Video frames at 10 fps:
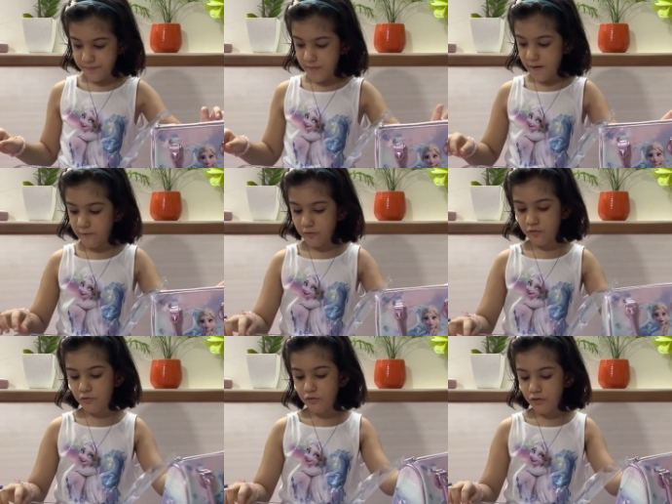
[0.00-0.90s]
Of
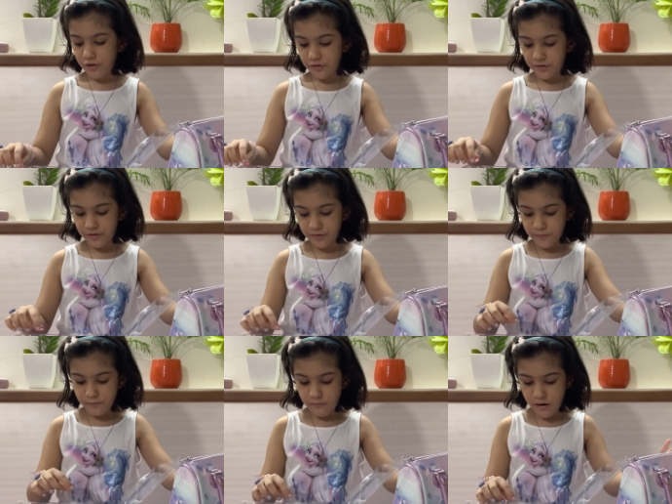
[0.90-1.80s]
course.
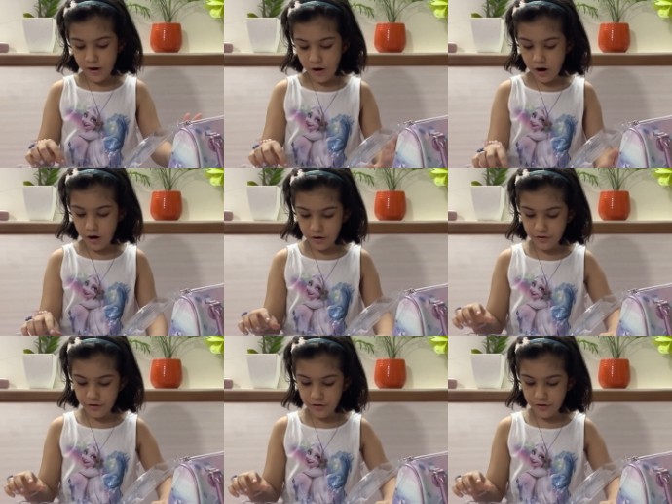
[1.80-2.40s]
Why not?